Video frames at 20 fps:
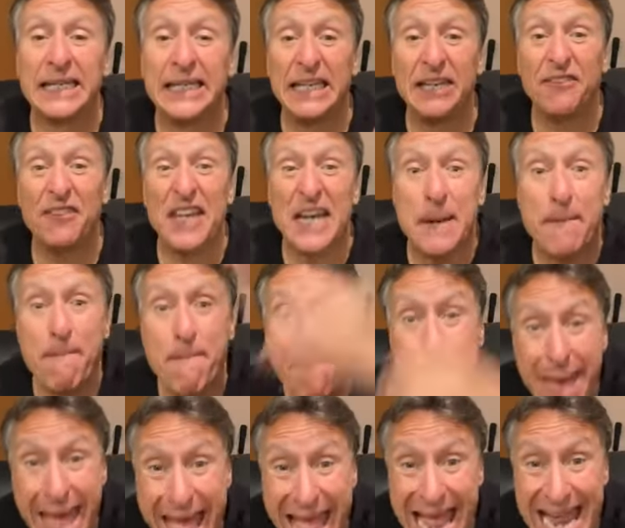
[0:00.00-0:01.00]

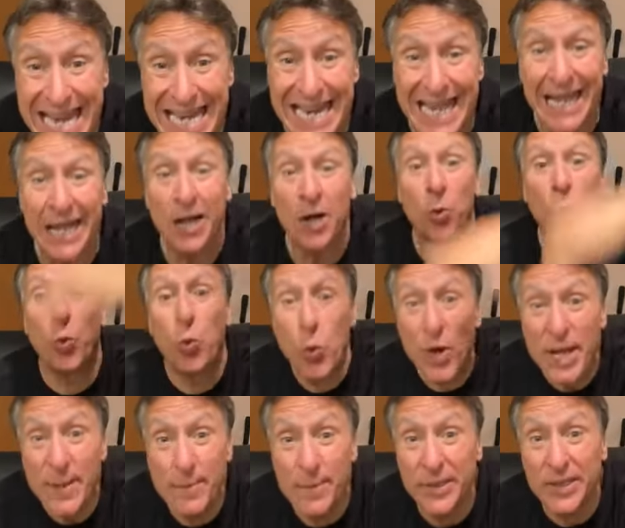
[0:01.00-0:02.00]
Giving men
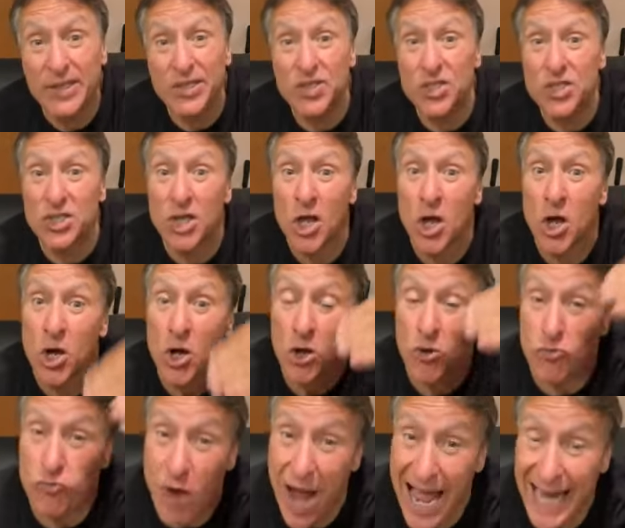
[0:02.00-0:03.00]
women's
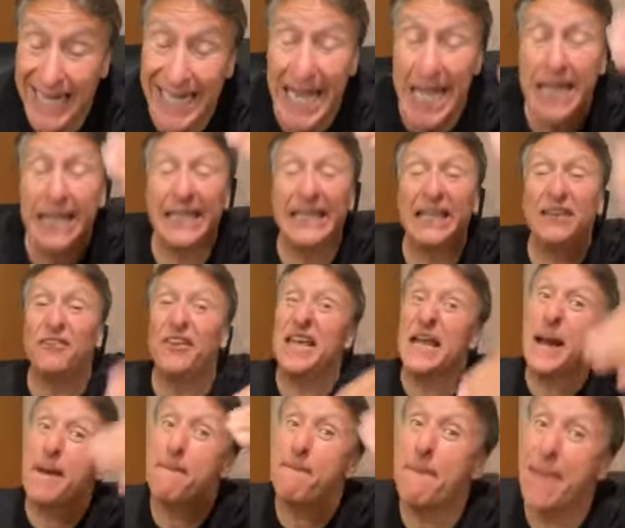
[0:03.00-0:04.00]
right.
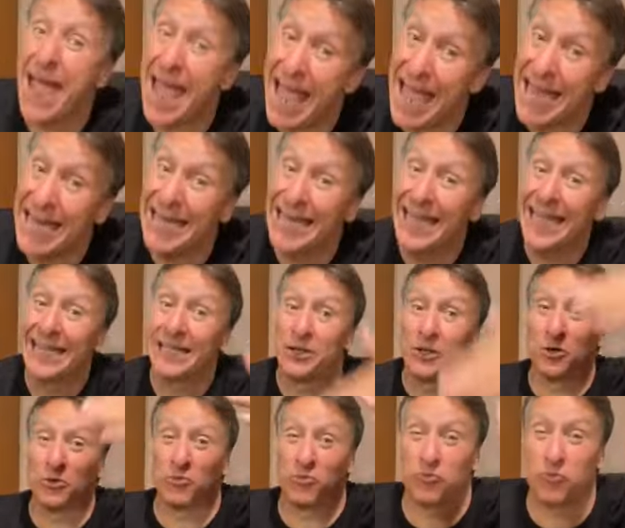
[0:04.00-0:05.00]
Giving men
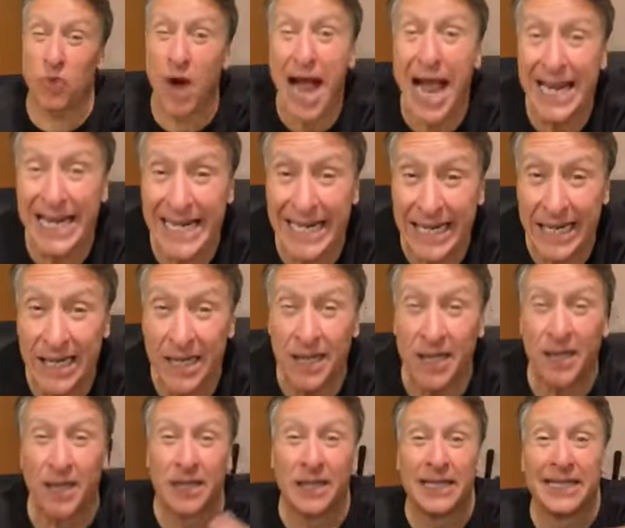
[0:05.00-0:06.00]
the right
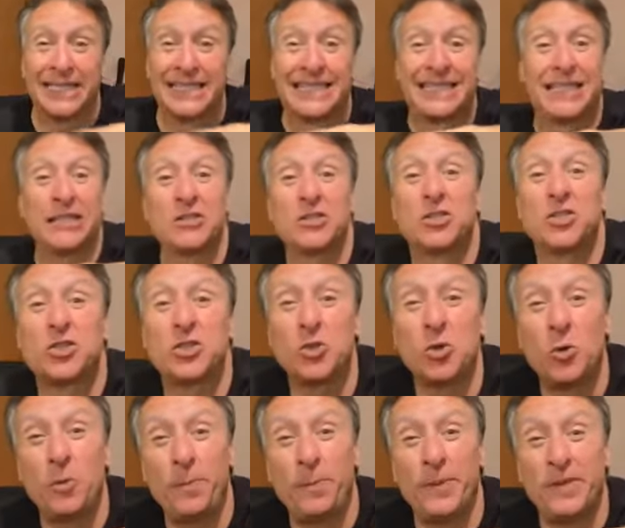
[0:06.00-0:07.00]
to
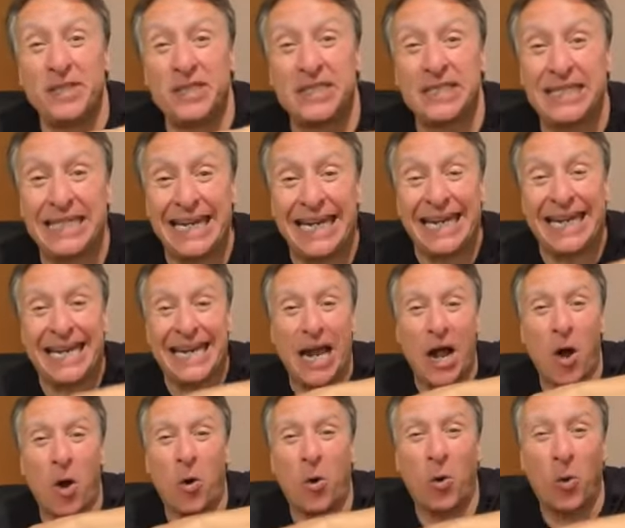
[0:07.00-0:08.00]

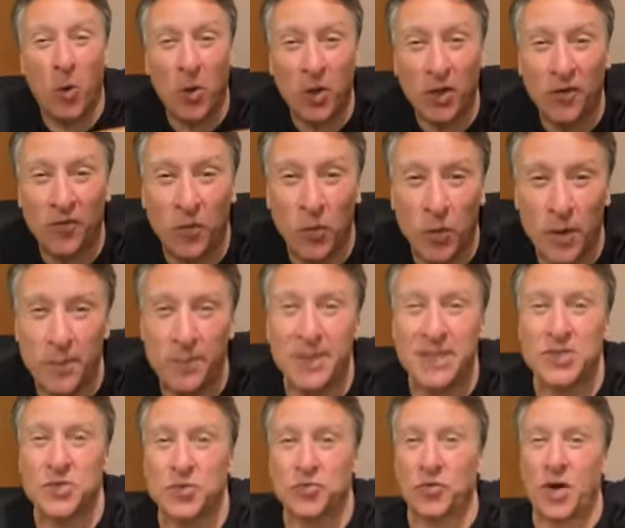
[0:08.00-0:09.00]
supersede all of
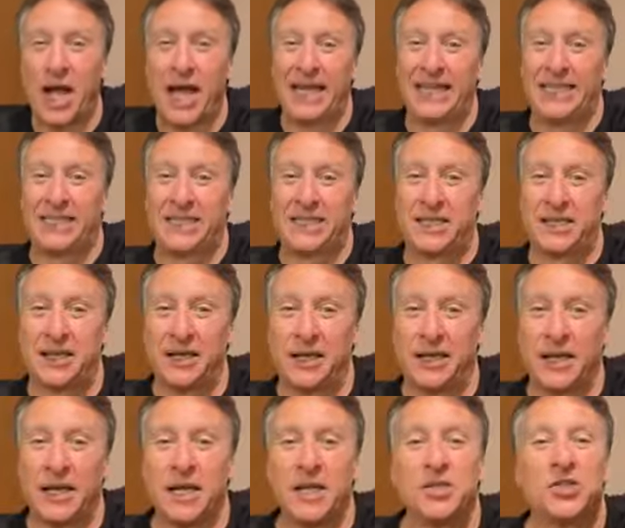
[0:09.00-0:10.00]
women's rights
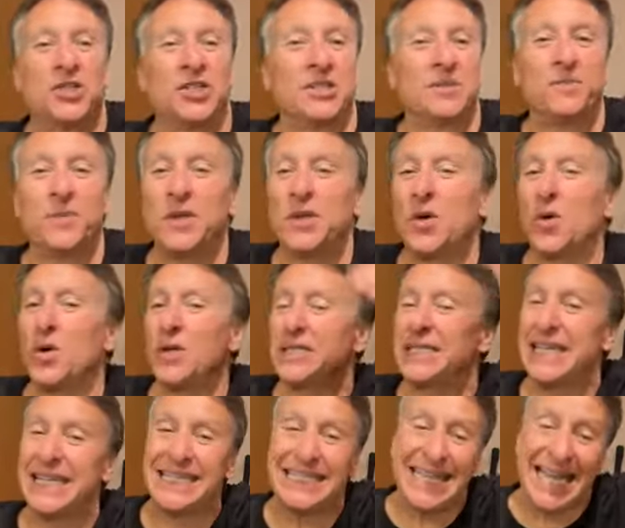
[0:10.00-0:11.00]
just
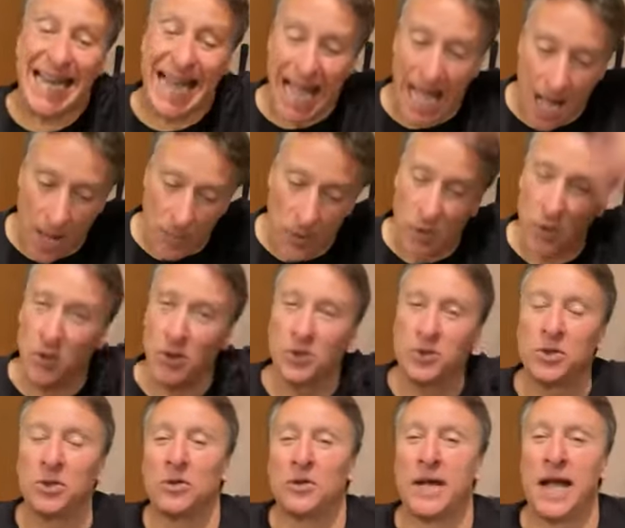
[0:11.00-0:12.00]
because they say, I'm a
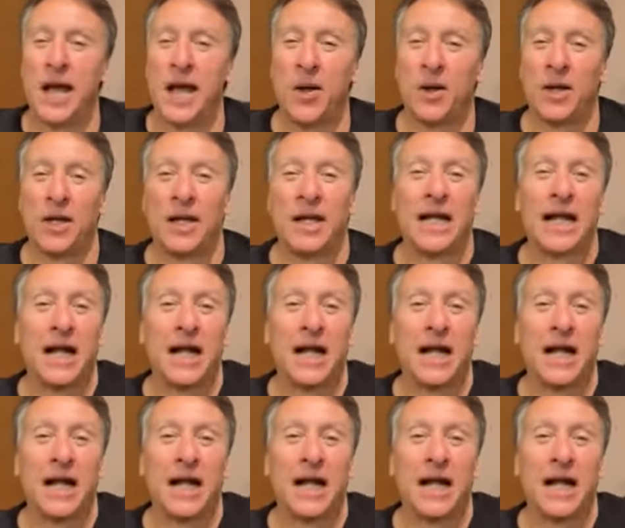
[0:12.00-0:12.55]
girl too now.